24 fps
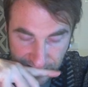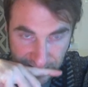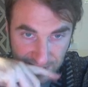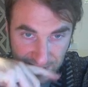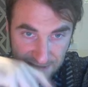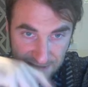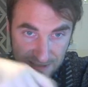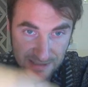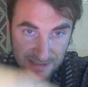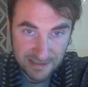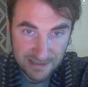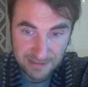
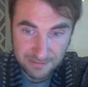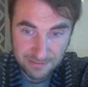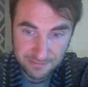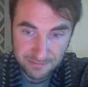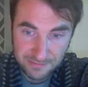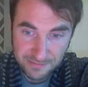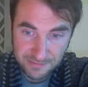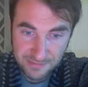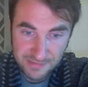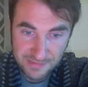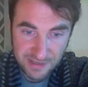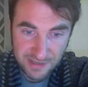I
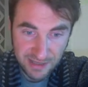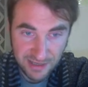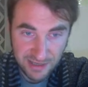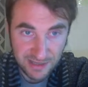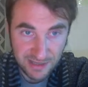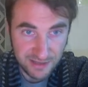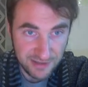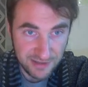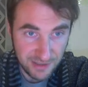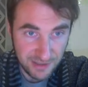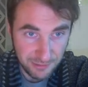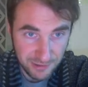
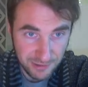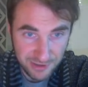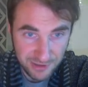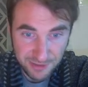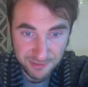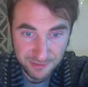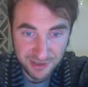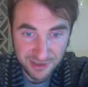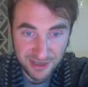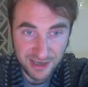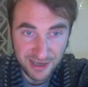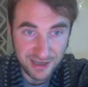want
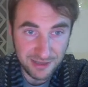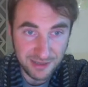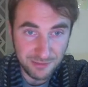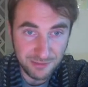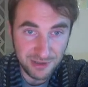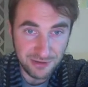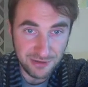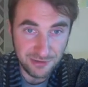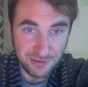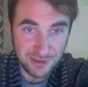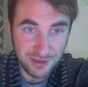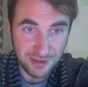them to guide
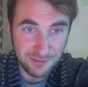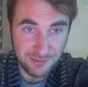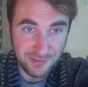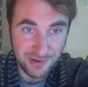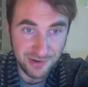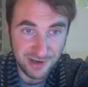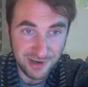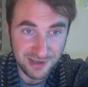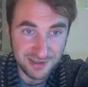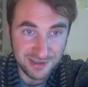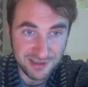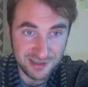me through the
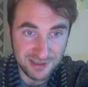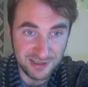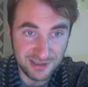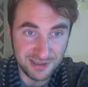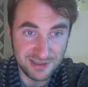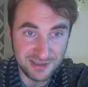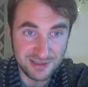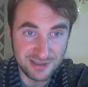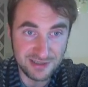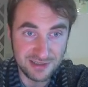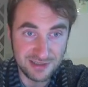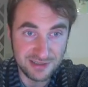
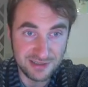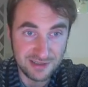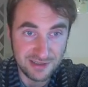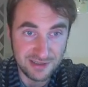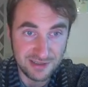process.